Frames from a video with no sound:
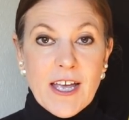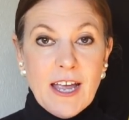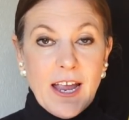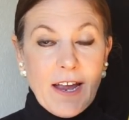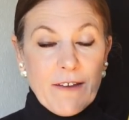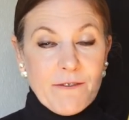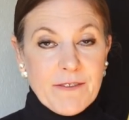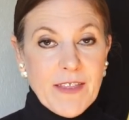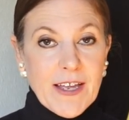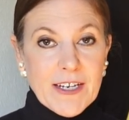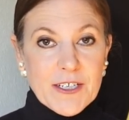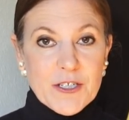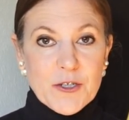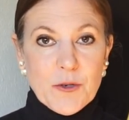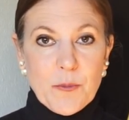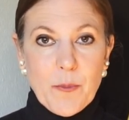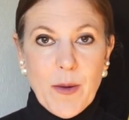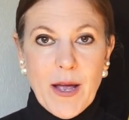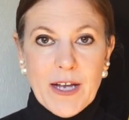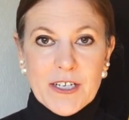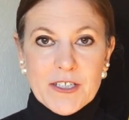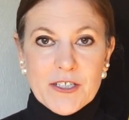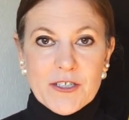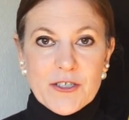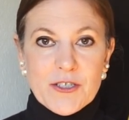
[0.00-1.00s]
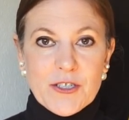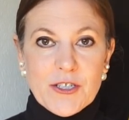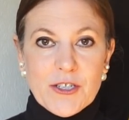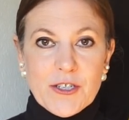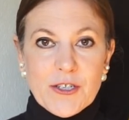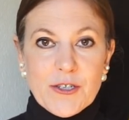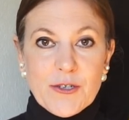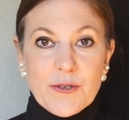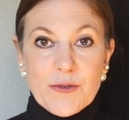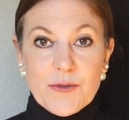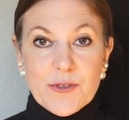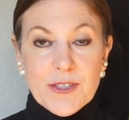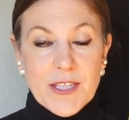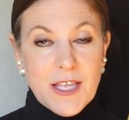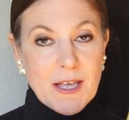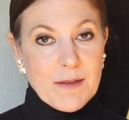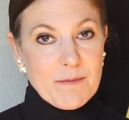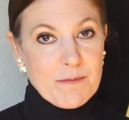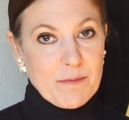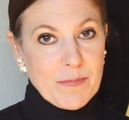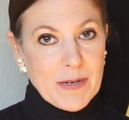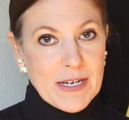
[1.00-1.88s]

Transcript: if that's your passion too, then